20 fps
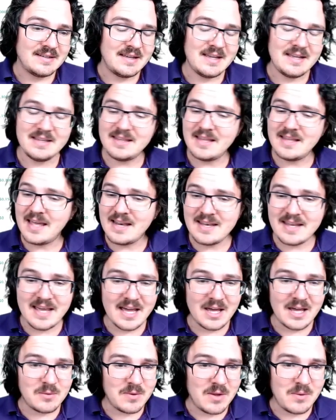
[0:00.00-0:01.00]
And then
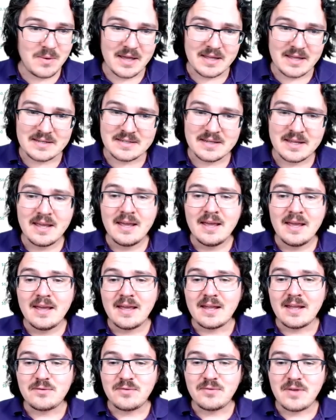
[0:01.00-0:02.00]
down we went.
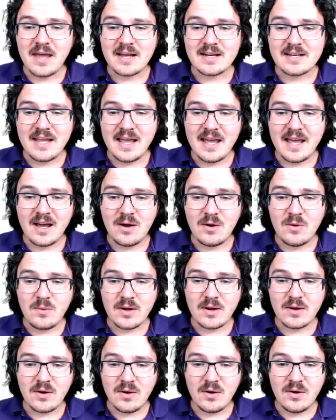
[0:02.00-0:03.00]
And in fact, now
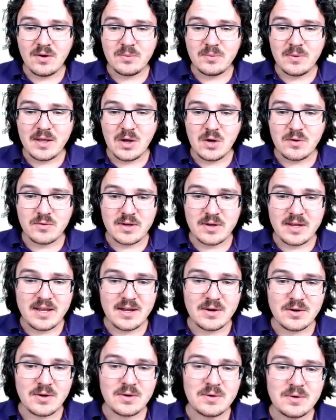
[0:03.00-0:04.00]
we are all the way over
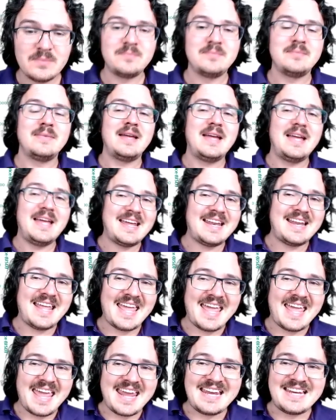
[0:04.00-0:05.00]
here at
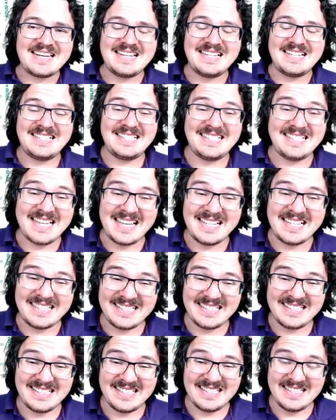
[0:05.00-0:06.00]
8
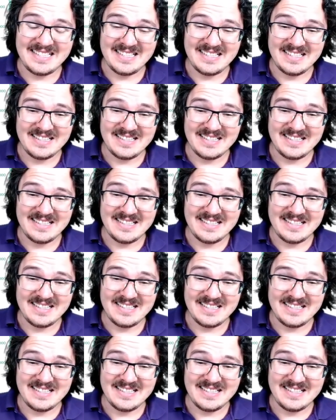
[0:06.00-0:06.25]
cents.